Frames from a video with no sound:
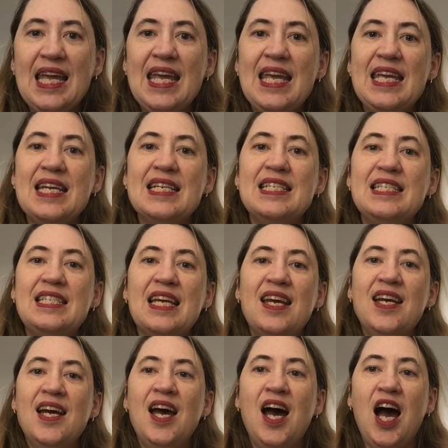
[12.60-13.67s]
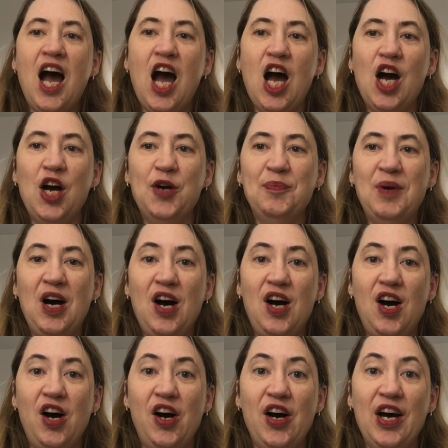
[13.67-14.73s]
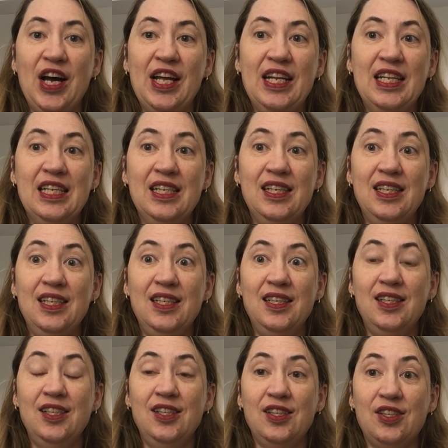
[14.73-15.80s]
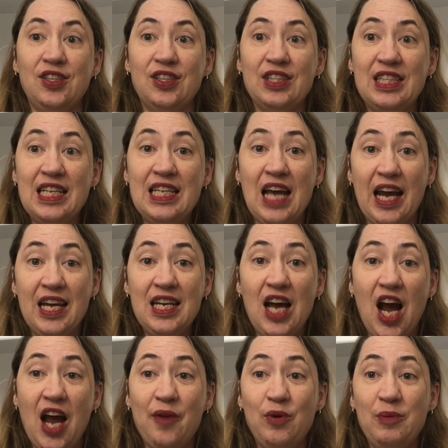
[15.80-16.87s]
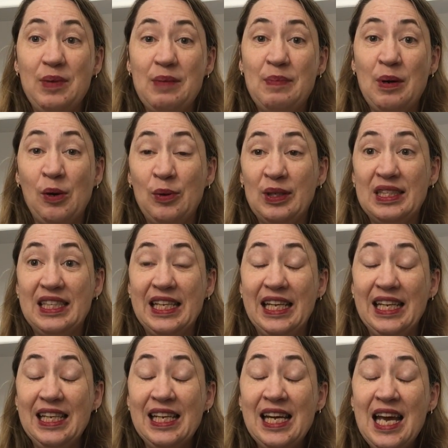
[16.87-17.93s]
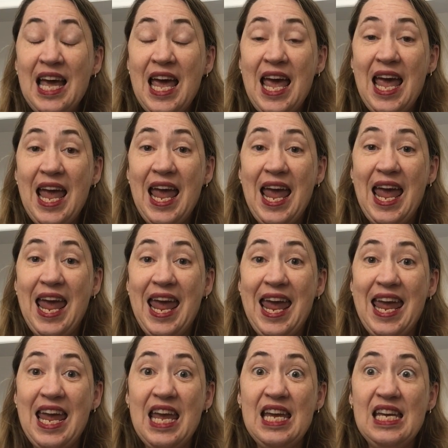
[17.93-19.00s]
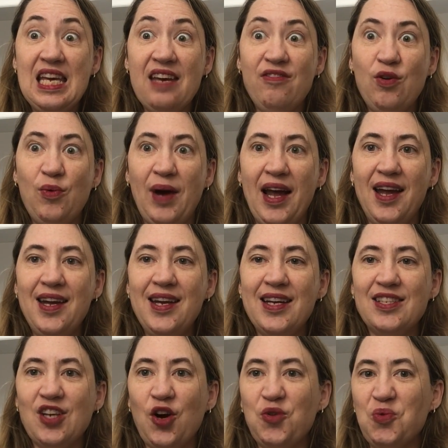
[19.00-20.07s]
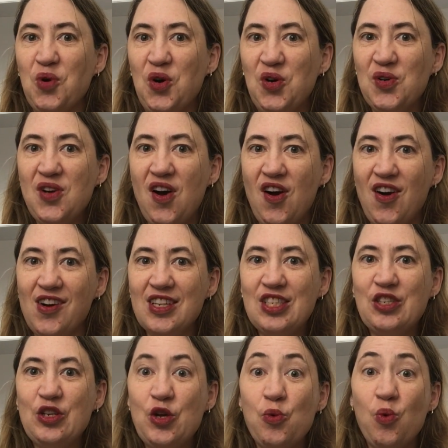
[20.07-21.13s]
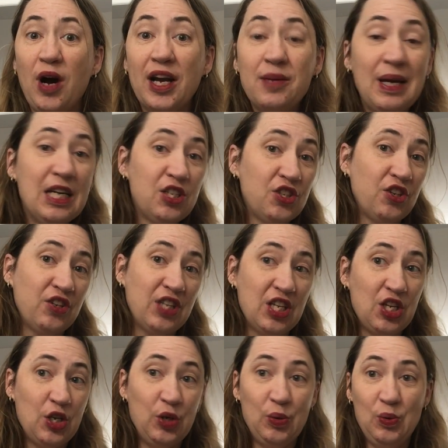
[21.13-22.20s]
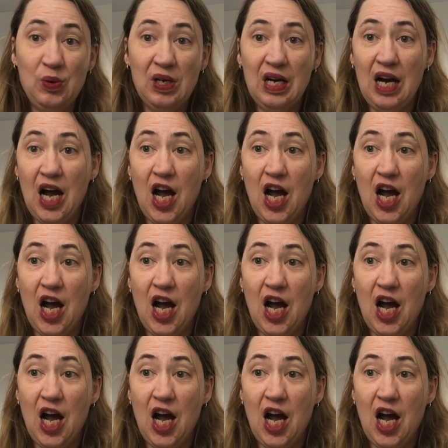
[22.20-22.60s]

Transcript: and on Thursday night I will be hosting a giveaway. It's our roll call, so you want to make sure that you